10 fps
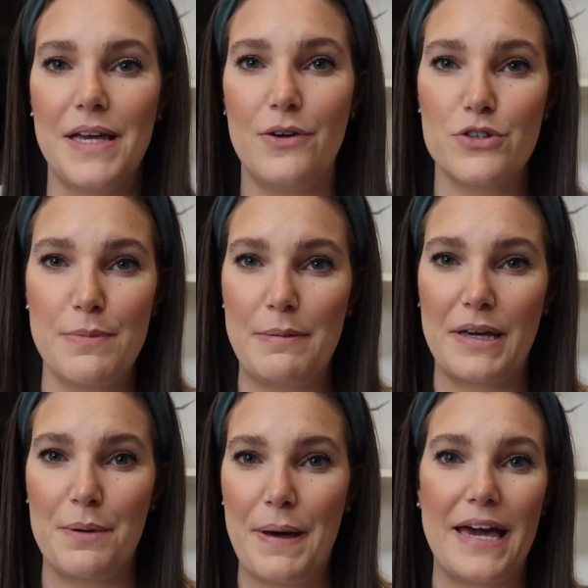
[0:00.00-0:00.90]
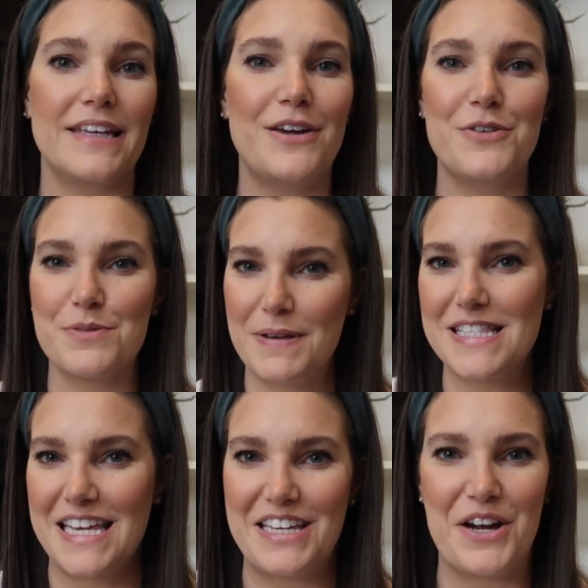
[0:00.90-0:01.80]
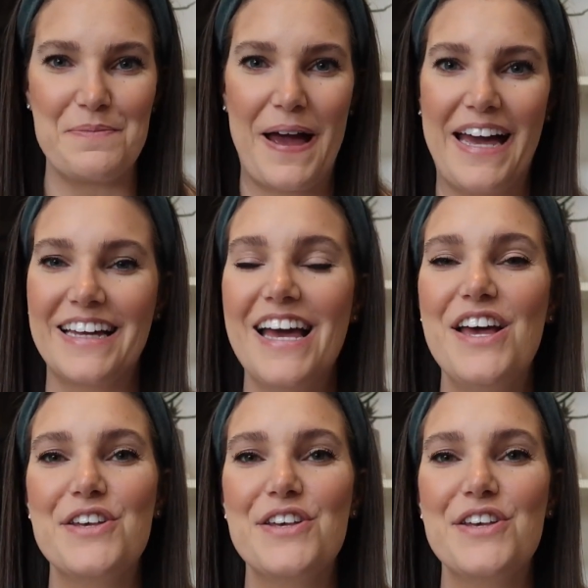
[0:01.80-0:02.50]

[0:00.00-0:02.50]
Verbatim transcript: it was my makeup bag. It was my skincare bag.